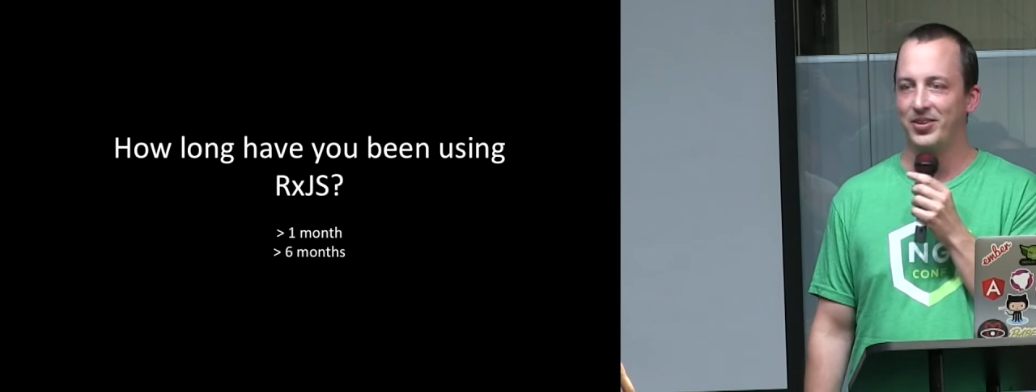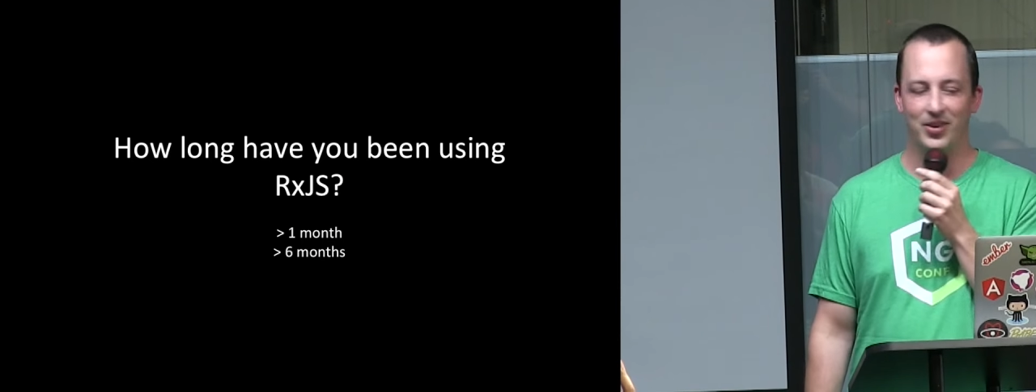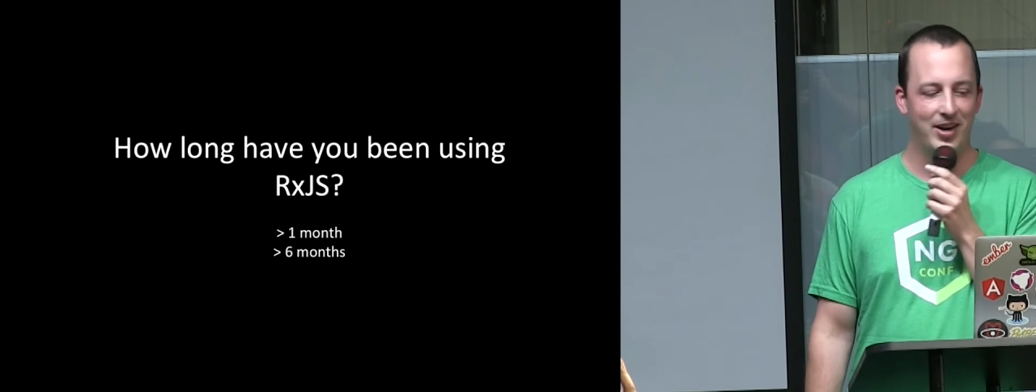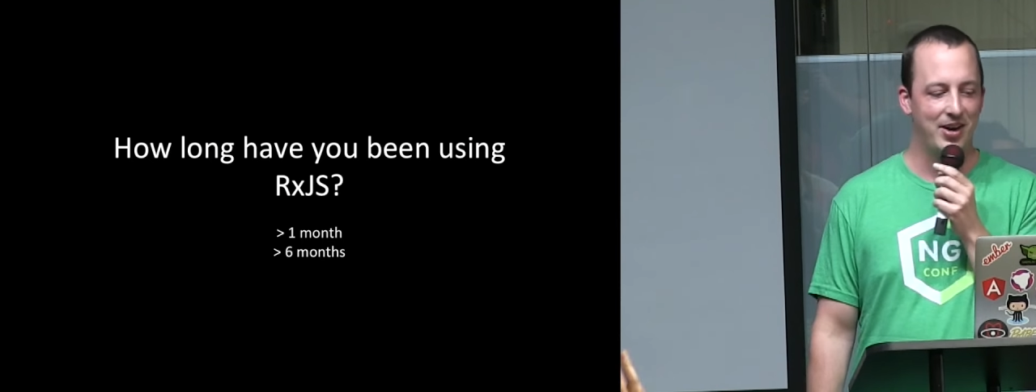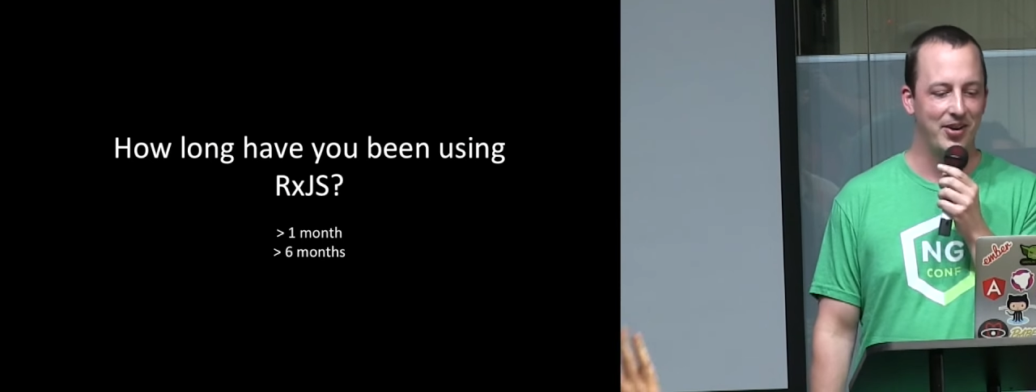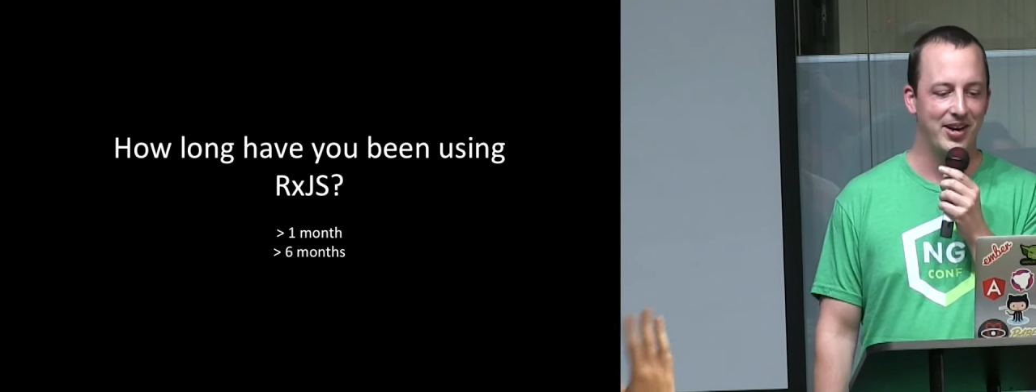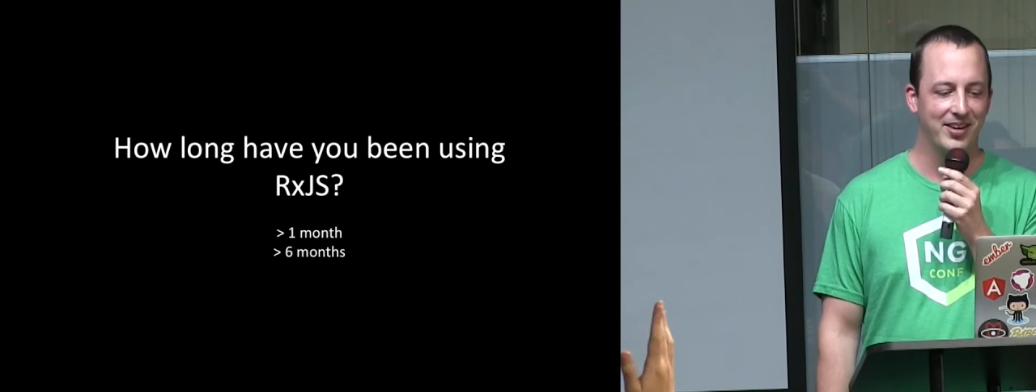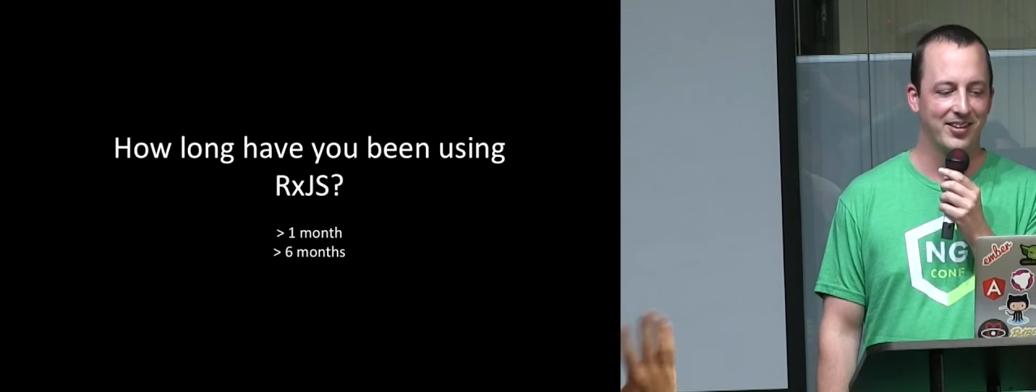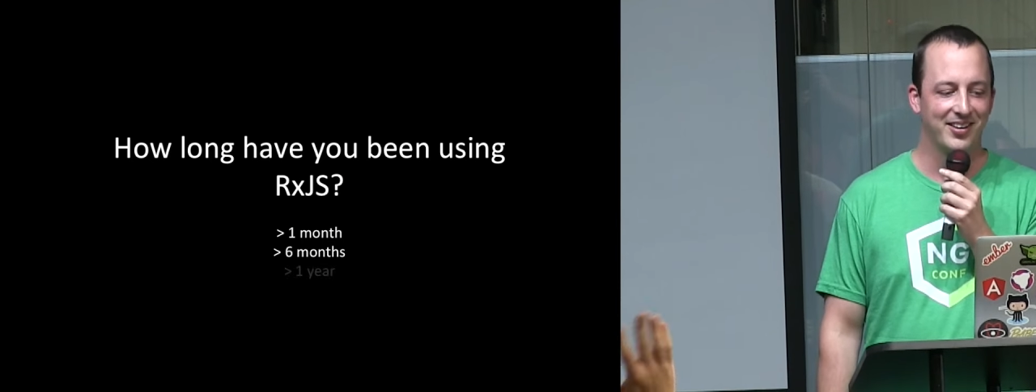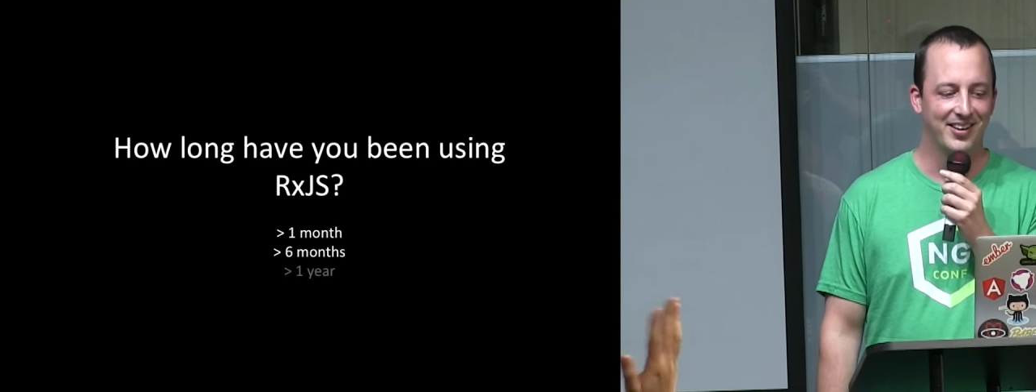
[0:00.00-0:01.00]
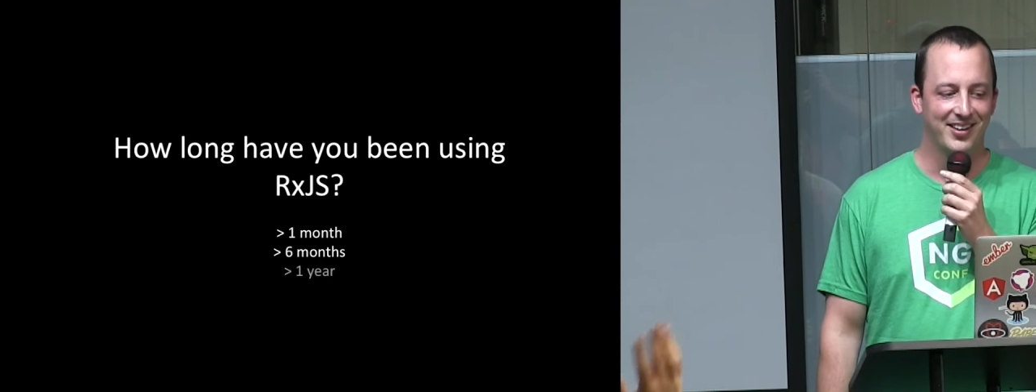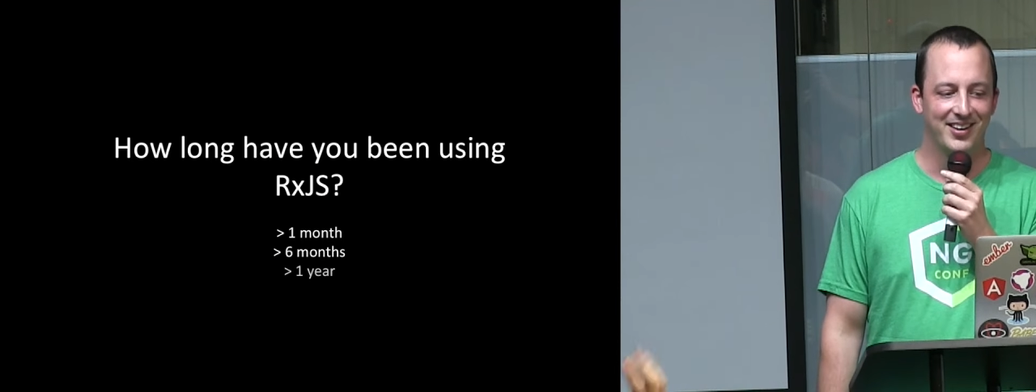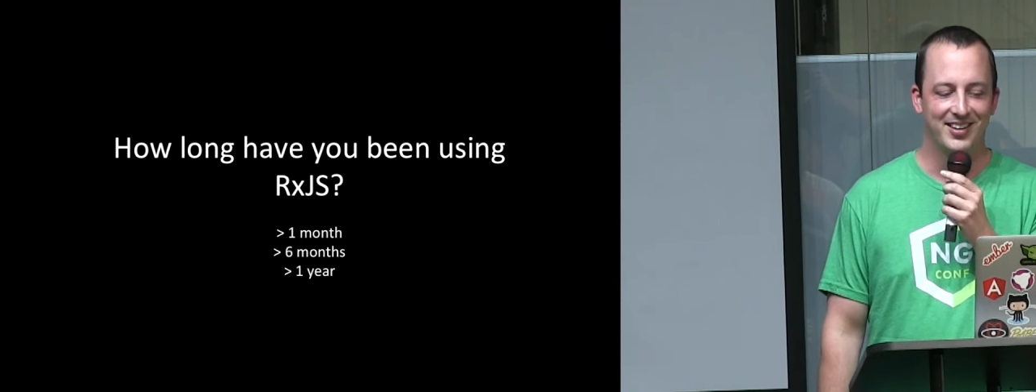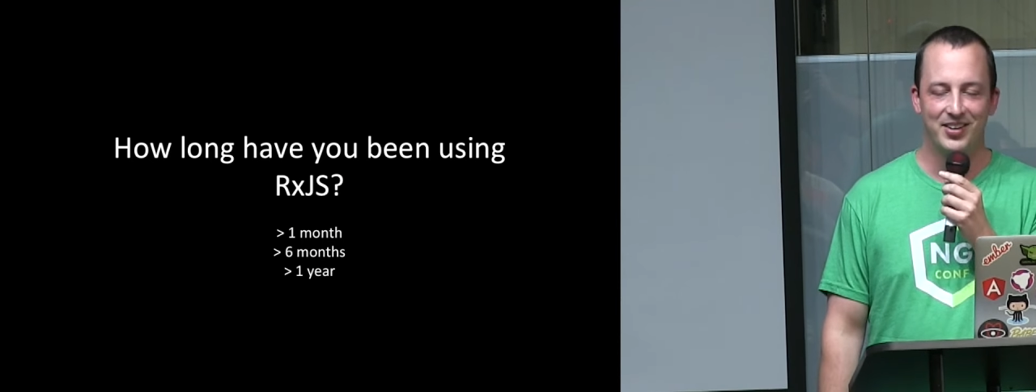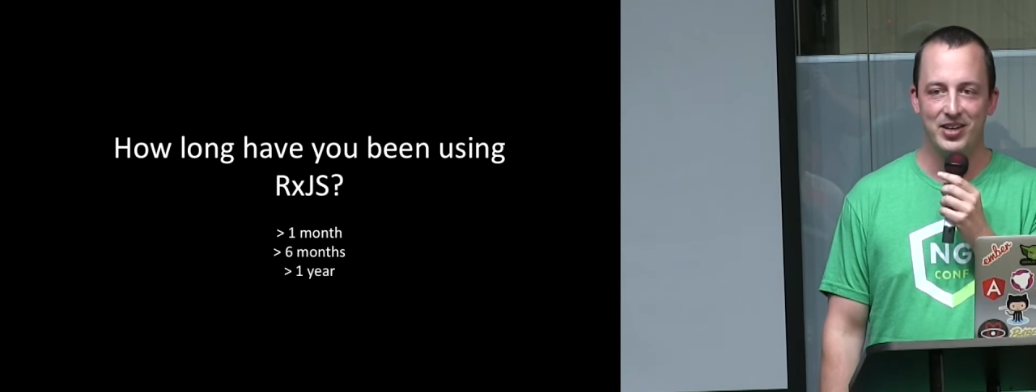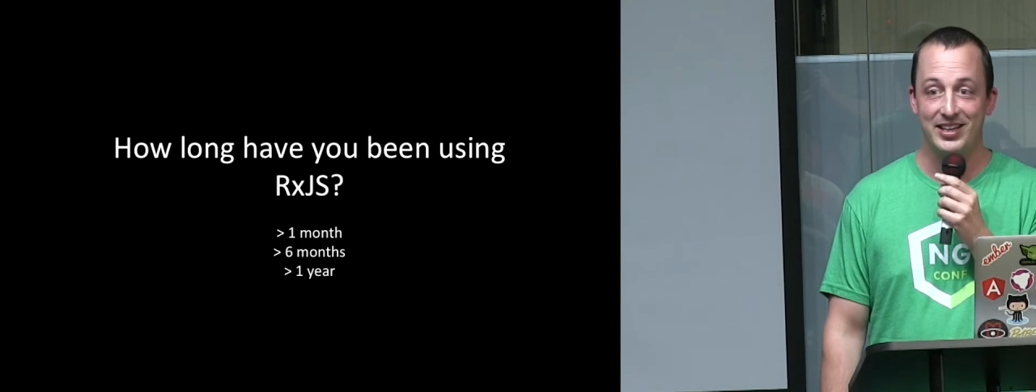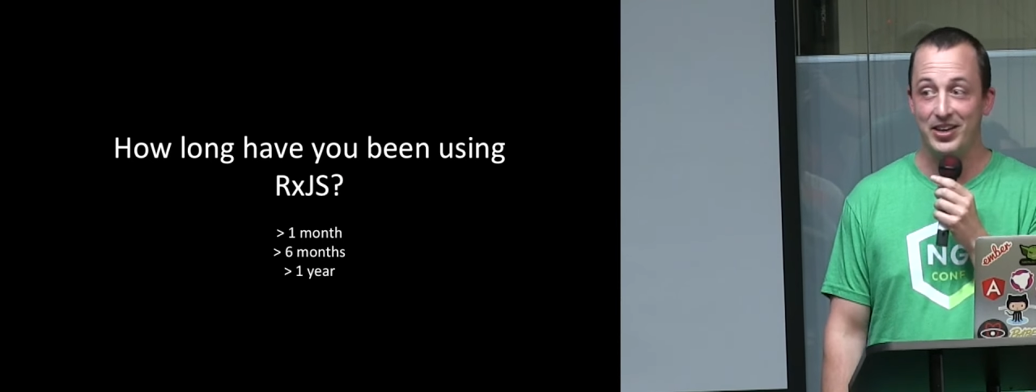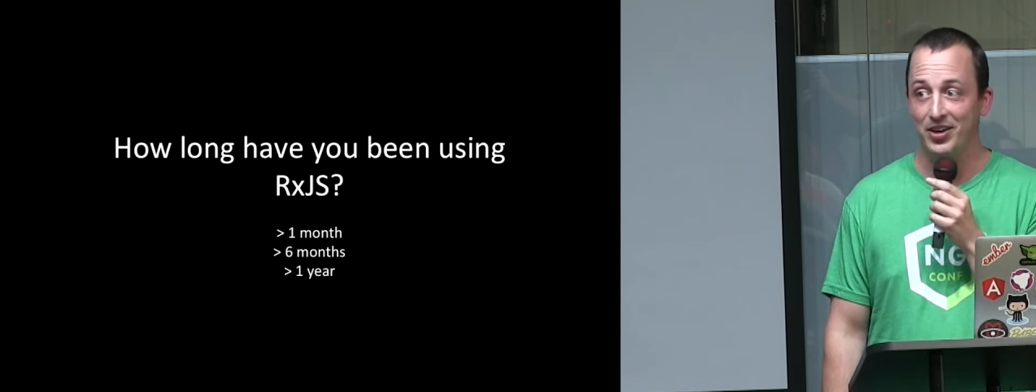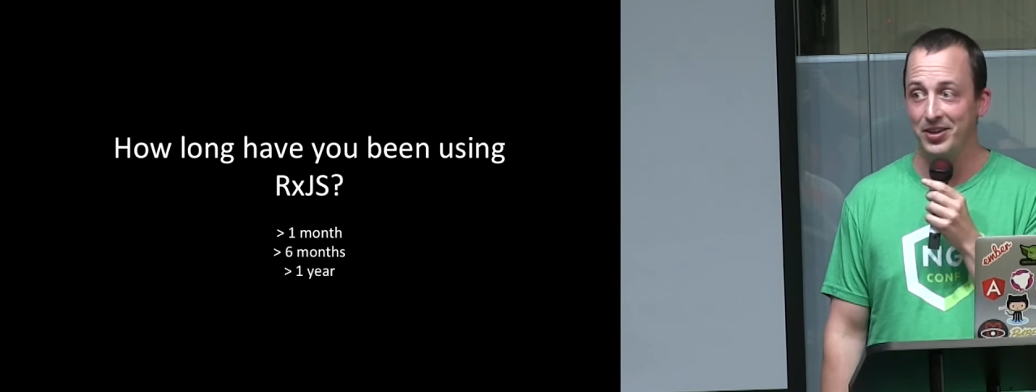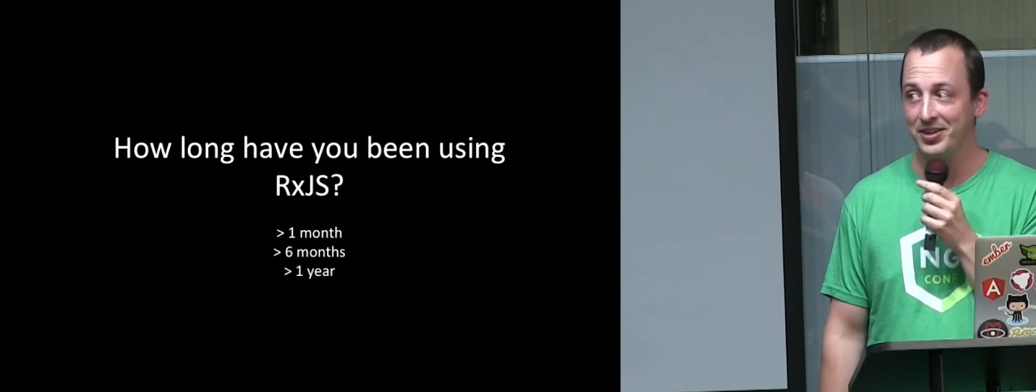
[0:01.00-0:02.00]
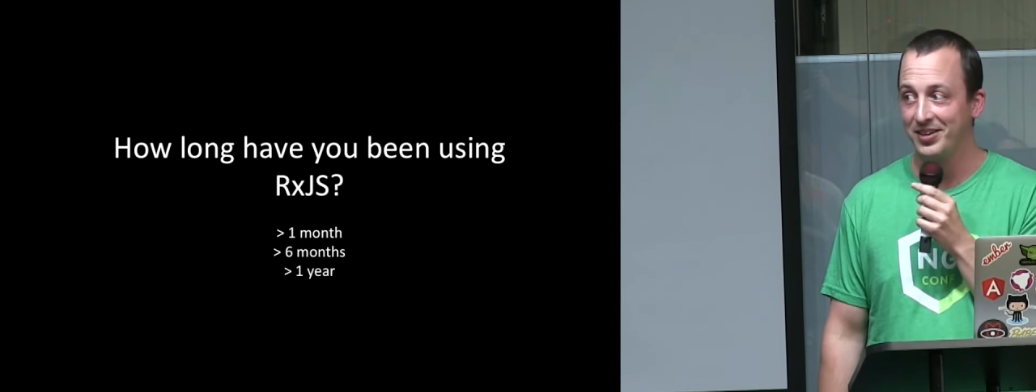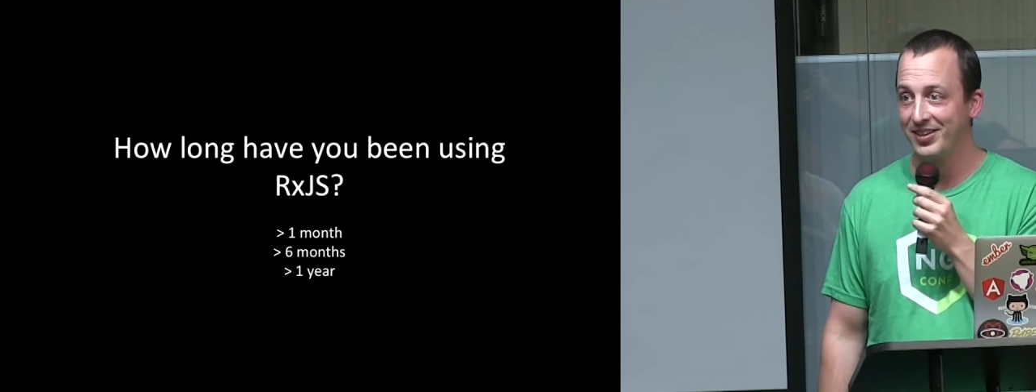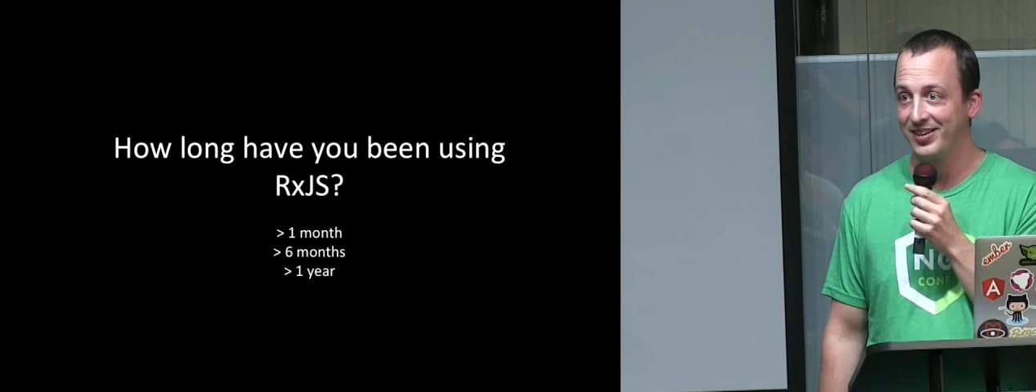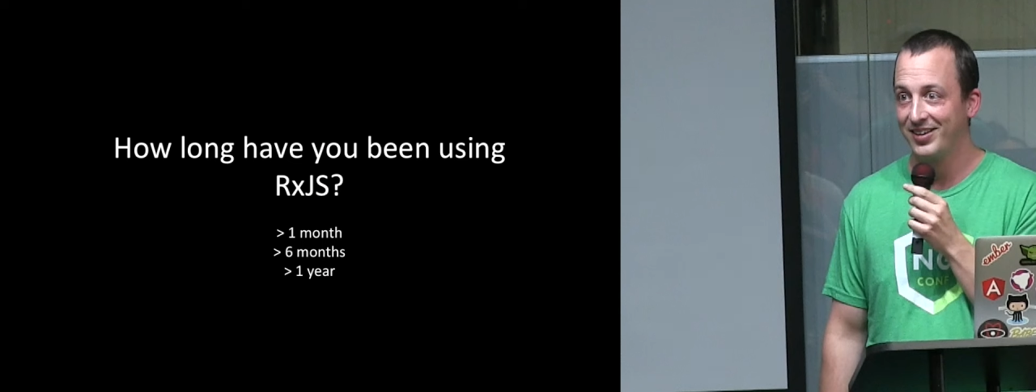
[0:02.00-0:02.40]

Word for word: All right, all right. A year?